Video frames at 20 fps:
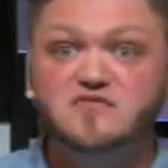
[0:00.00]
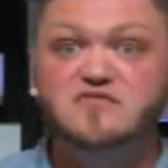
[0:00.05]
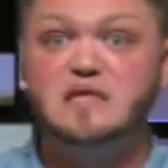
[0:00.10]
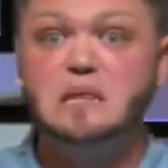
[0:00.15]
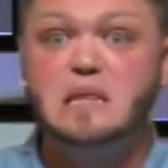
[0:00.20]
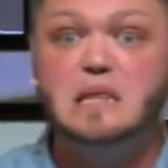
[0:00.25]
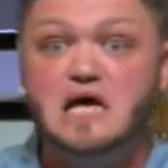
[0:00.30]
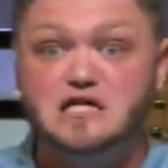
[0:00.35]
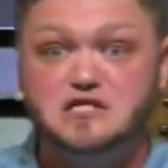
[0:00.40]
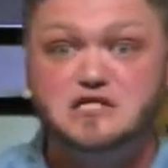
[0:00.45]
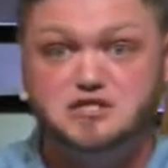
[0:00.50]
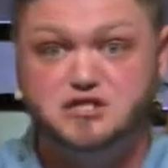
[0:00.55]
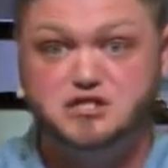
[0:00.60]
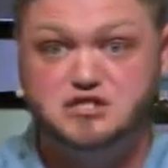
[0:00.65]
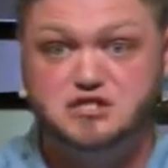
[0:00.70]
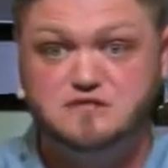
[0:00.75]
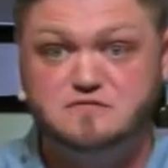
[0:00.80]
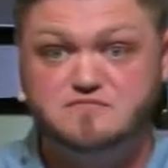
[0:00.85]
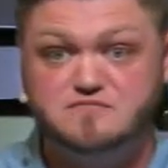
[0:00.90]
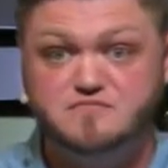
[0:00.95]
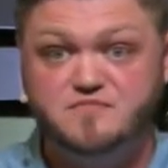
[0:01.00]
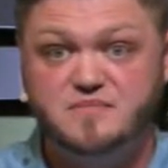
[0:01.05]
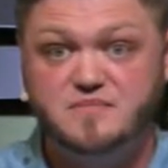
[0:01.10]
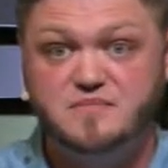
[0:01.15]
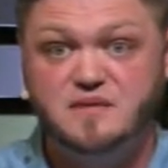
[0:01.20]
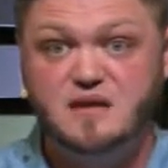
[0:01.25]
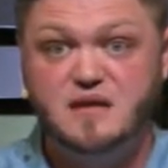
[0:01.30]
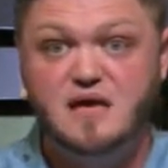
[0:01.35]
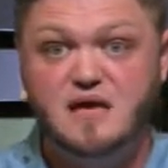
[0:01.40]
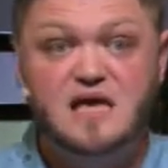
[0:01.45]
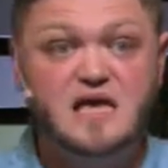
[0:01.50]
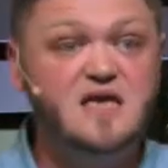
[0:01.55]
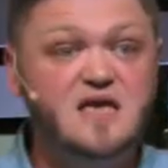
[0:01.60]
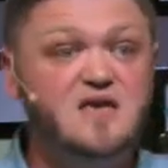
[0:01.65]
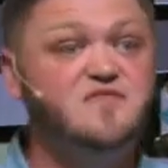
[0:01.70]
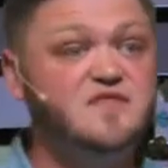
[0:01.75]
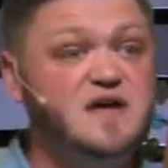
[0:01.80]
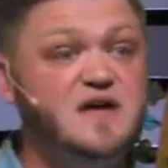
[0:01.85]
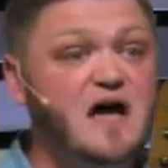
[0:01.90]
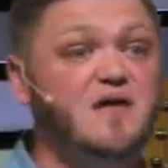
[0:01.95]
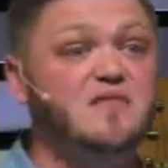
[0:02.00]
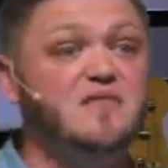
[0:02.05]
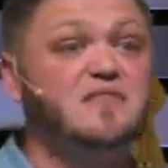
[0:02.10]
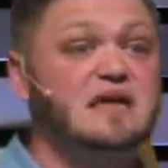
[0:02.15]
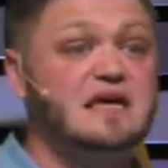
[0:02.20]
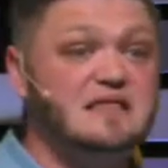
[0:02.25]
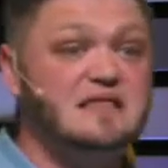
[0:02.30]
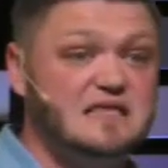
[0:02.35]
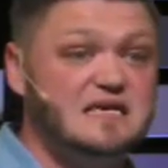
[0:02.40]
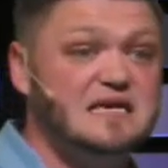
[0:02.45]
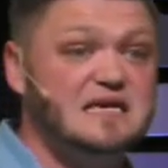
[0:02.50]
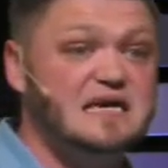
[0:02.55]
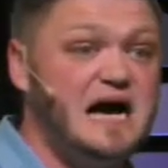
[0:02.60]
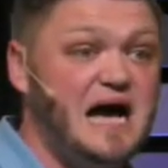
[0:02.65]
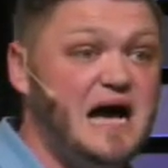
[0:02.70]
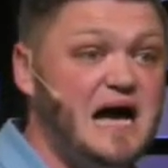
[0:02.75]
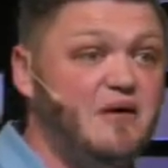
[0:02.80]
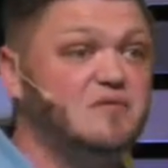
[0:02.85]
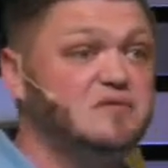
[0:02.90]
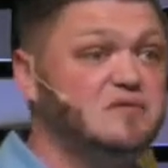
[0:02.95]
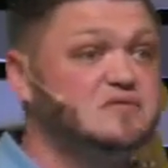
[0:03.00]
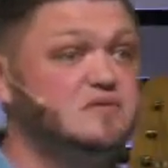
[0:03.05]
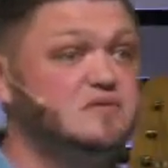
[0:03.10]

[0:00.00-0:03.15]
the lunch. He found the, the guy with the